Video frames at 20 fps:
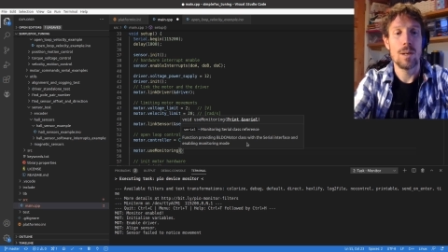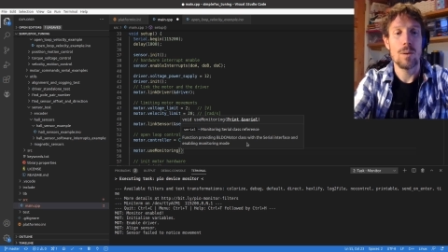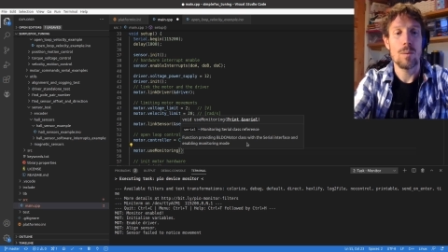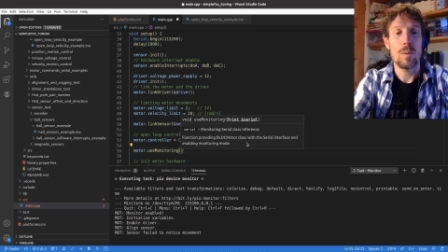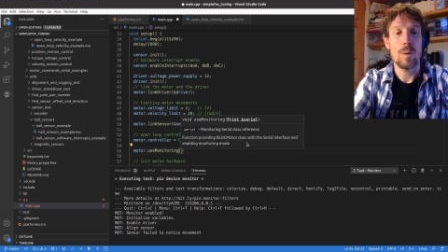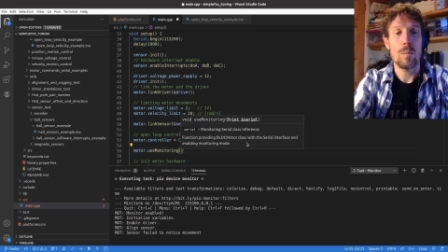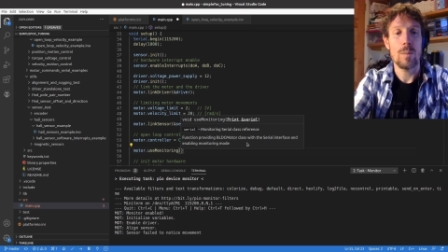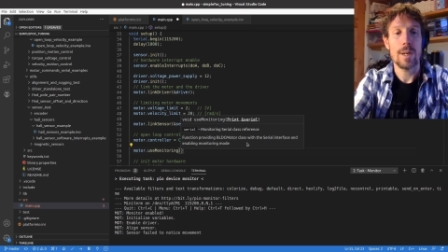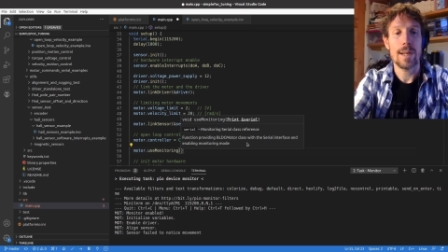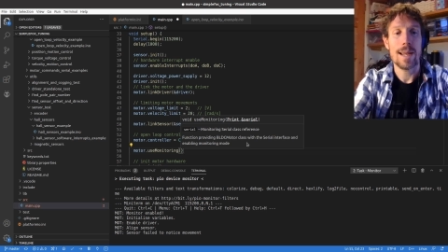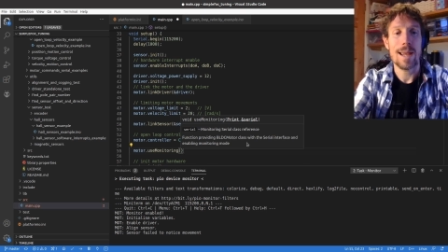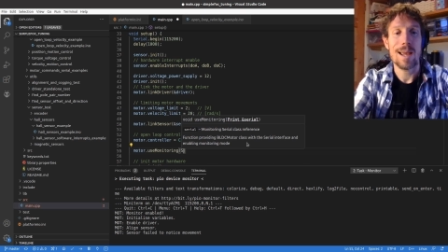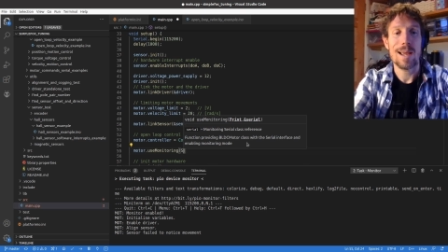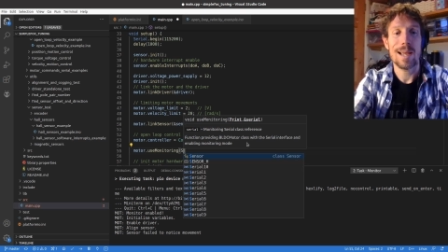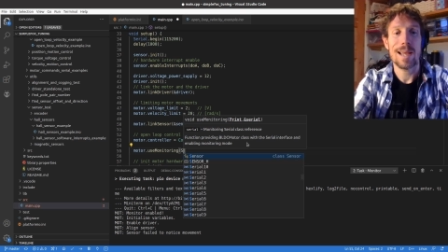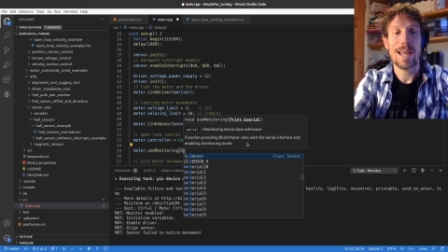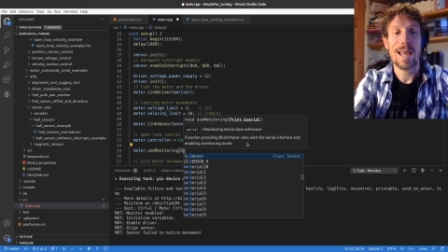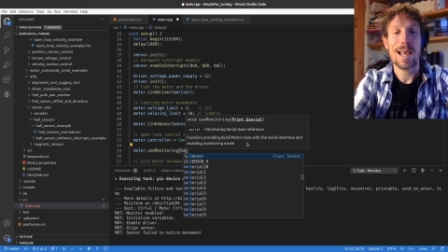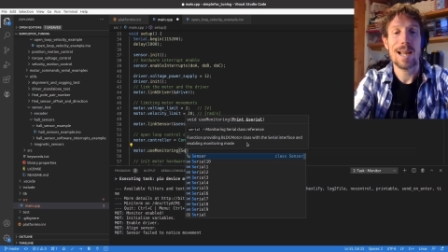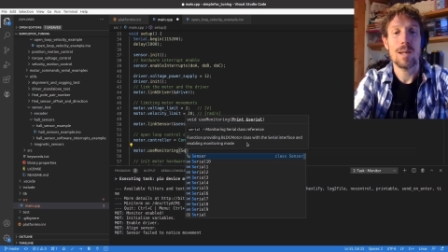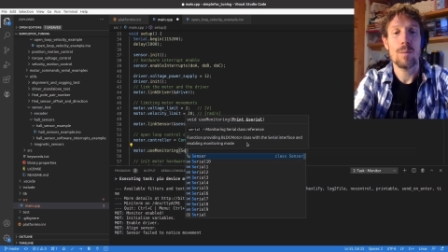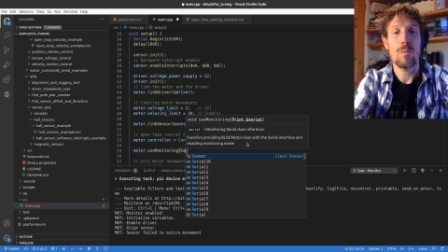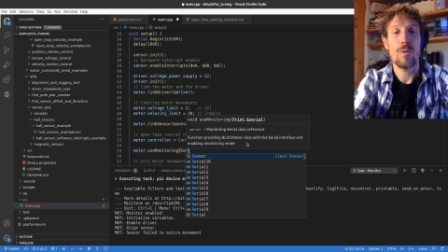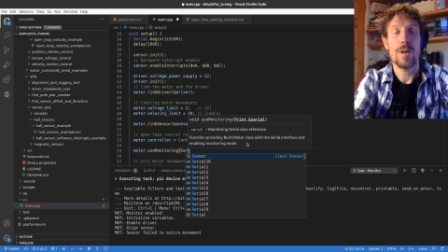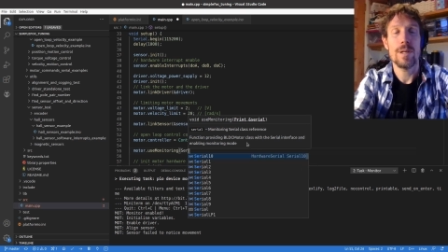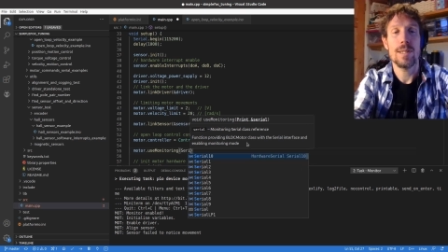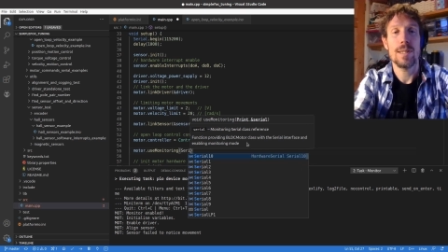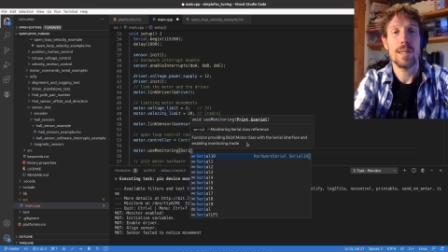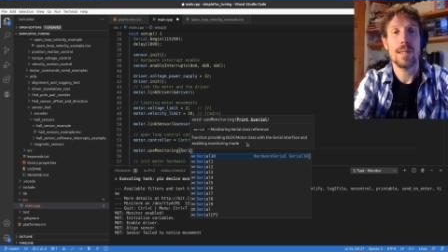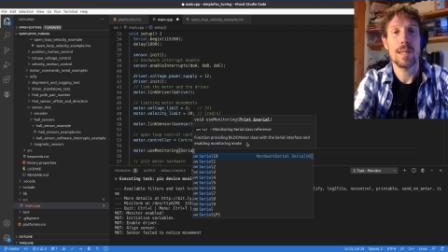when we're ca
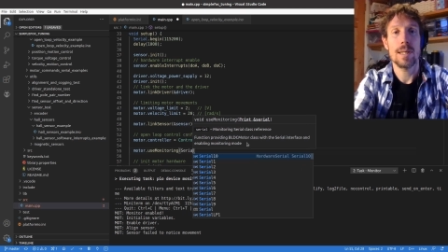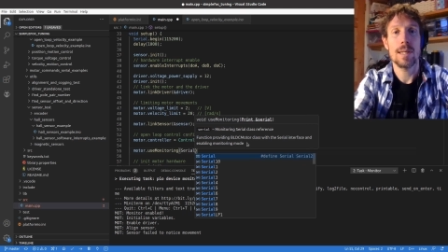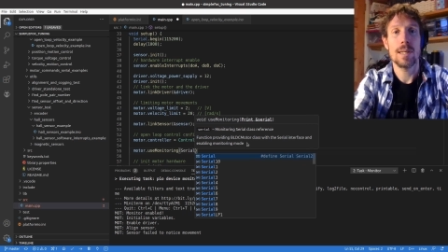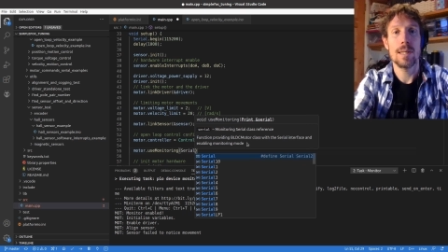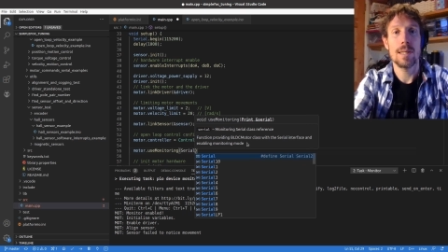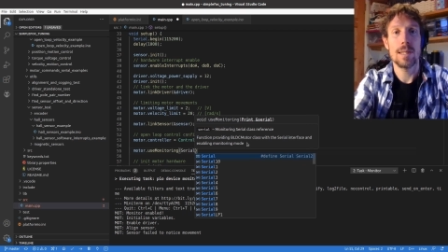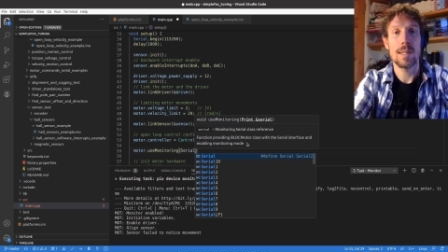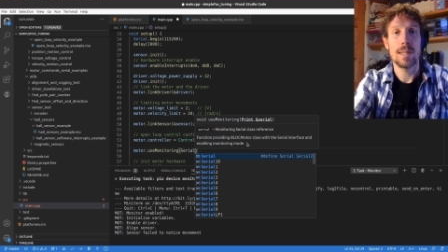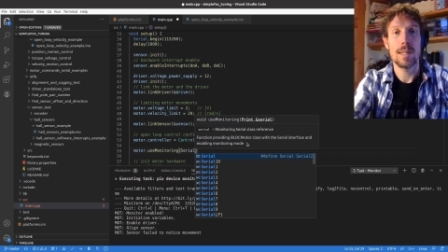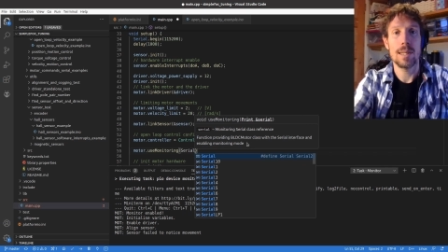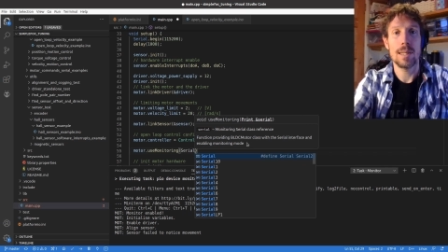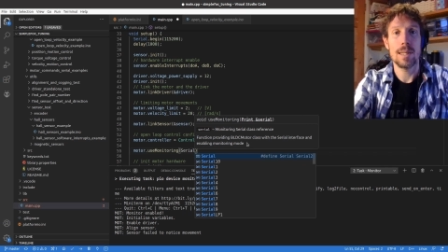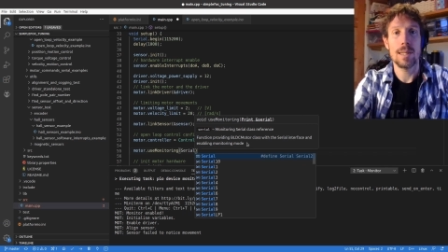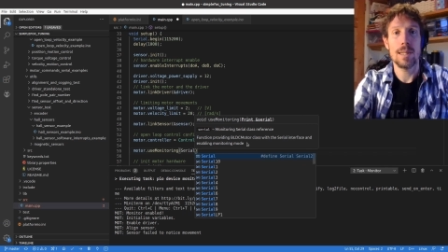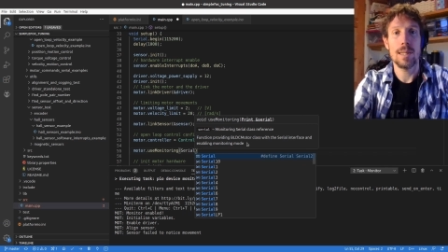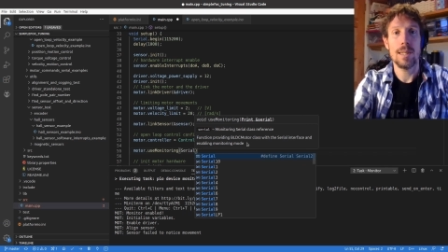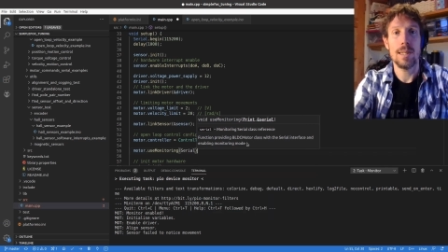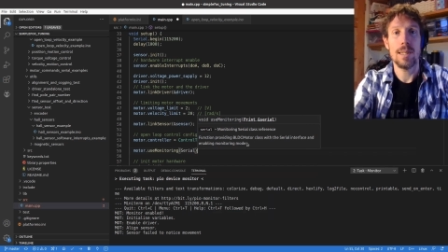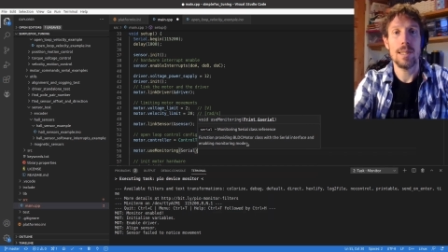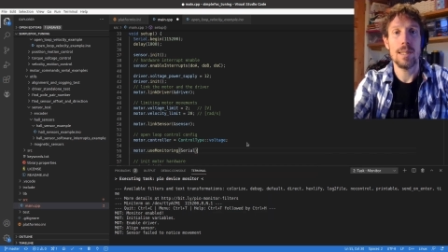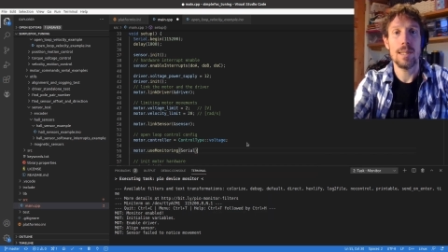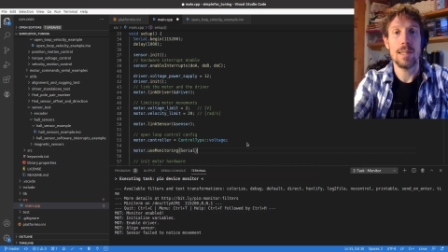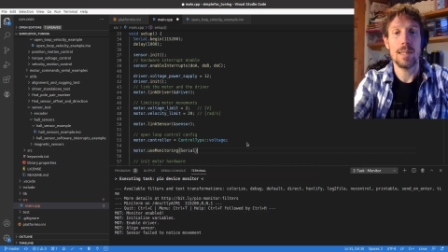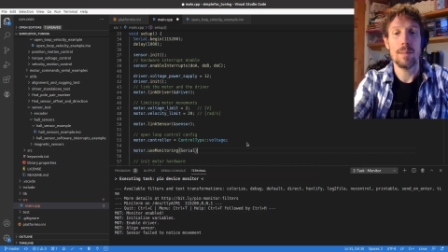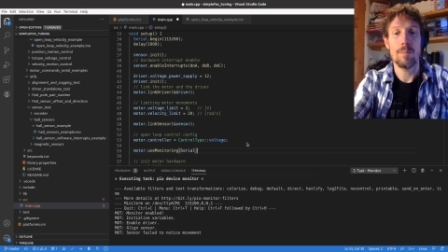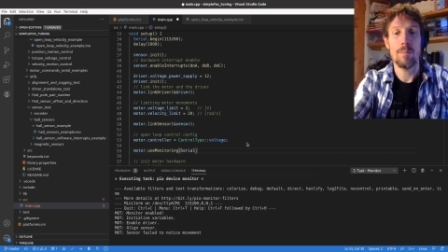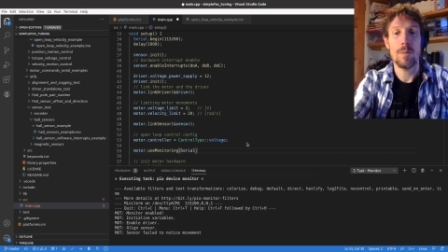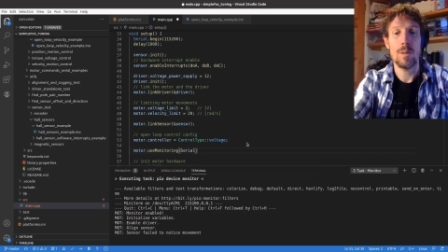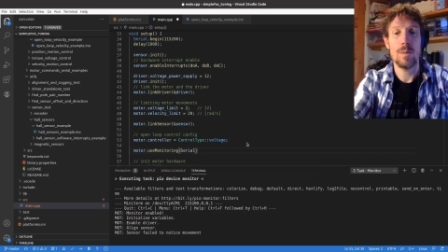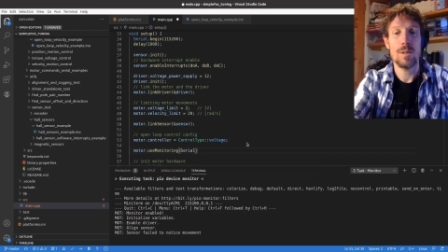calibrating the
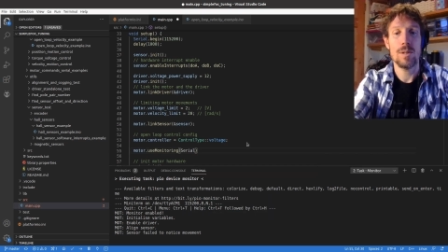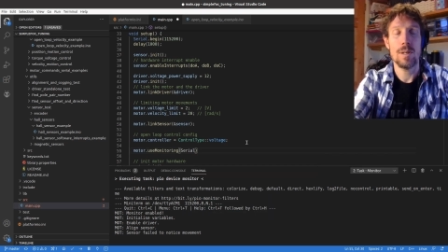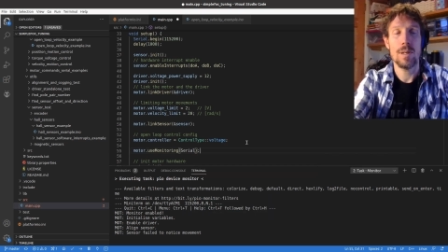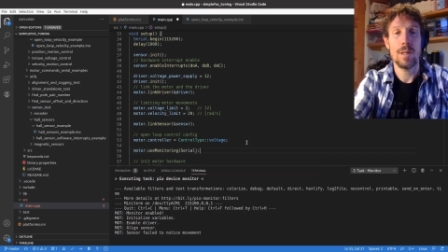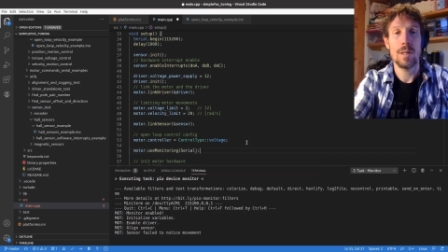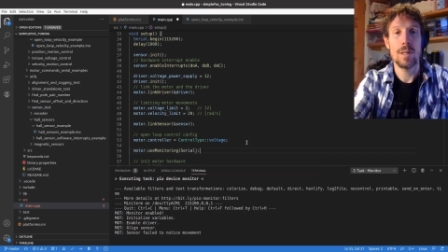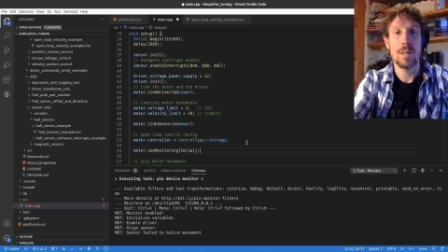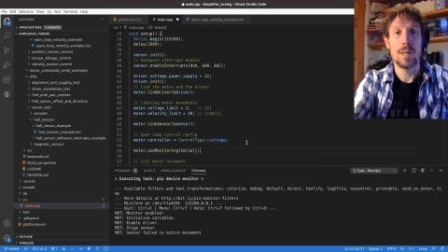motor.